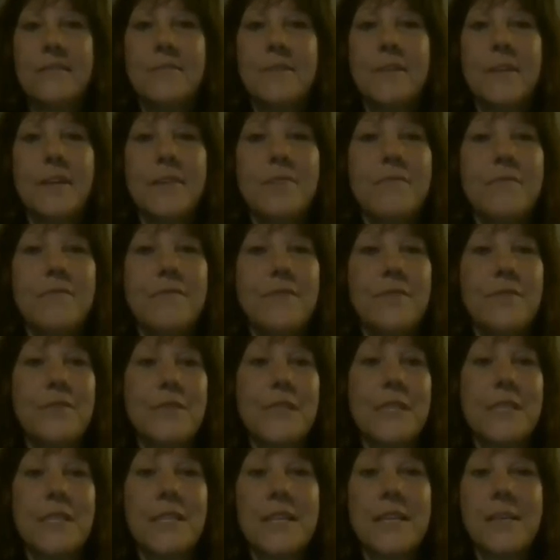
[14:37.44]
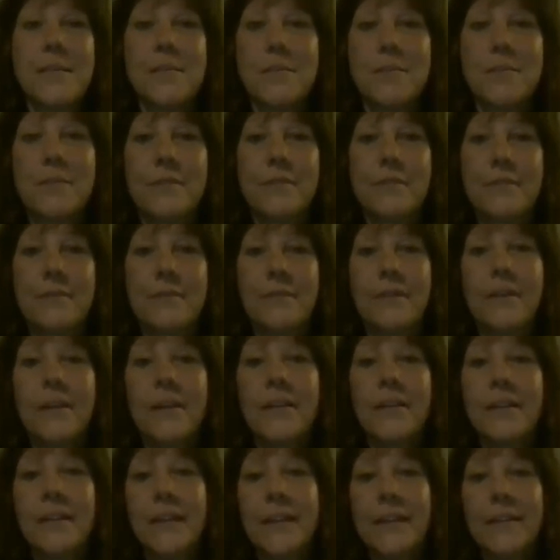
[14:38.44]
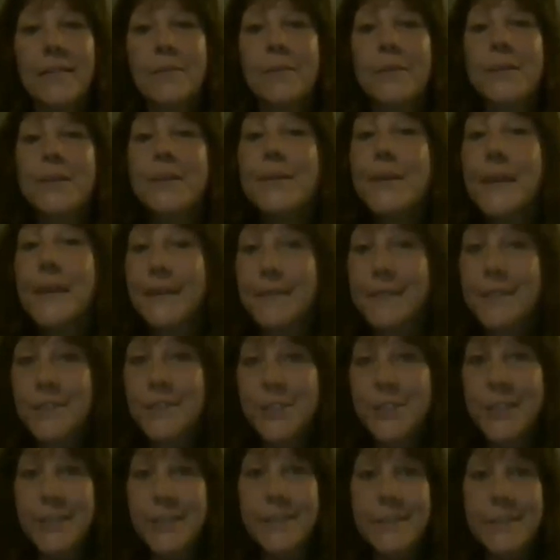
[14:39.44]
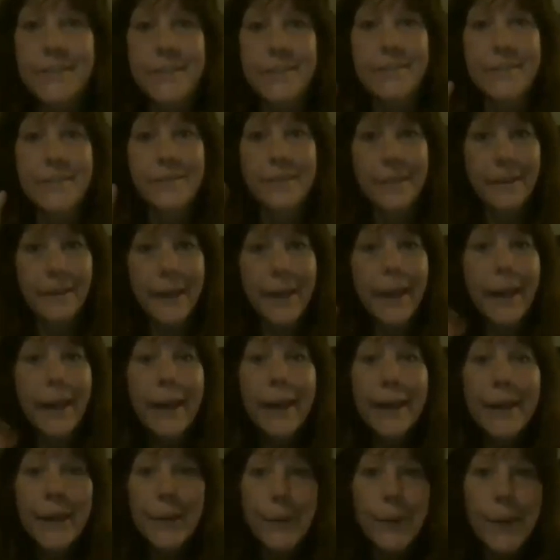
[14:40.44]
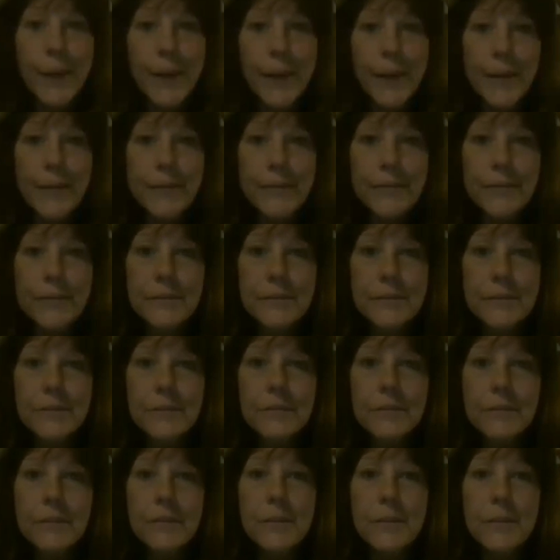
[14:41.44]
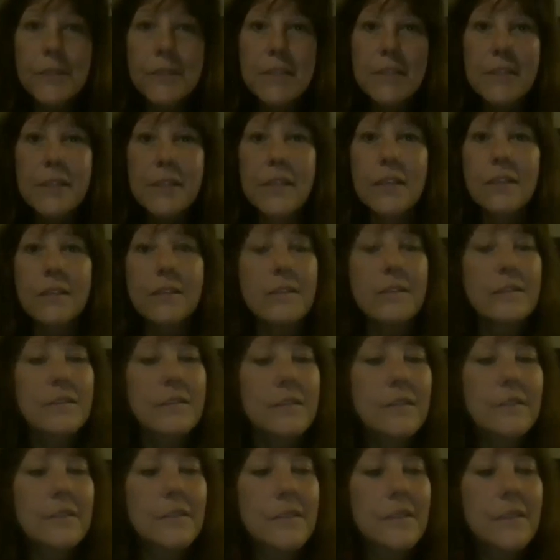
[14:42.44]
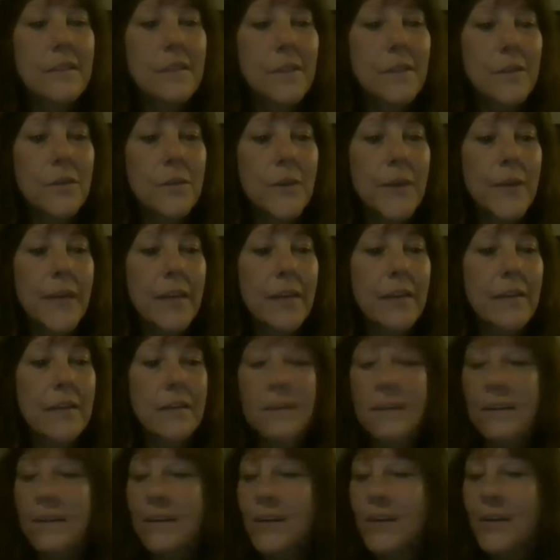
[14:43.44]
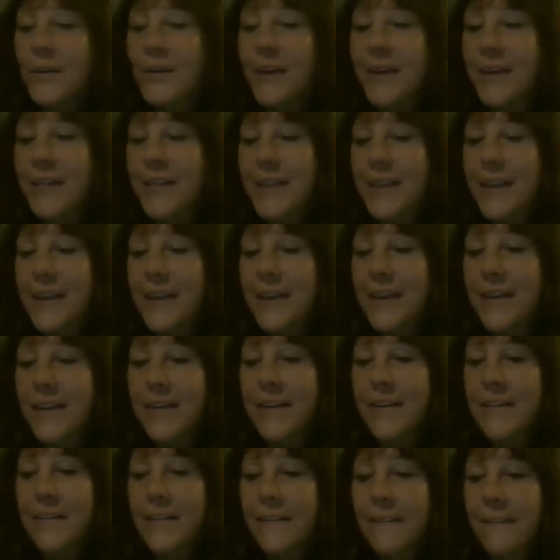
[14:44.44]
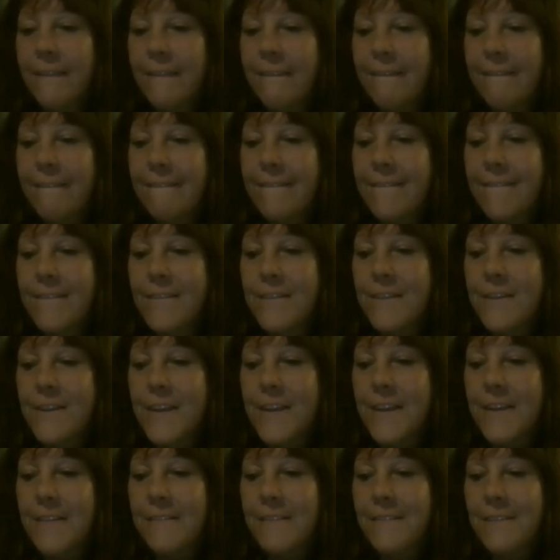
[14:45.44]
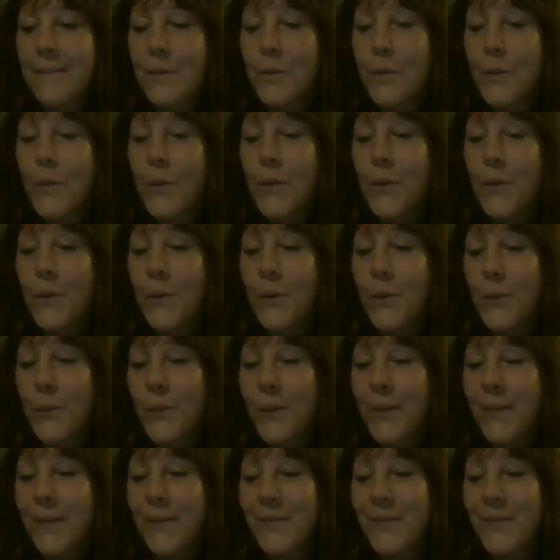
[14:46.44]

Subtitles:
I'm frozen up. All right, well, you got the gist. Anyway, let me see. Oh, wait. Oh, I think I got it. 30. Woohoo!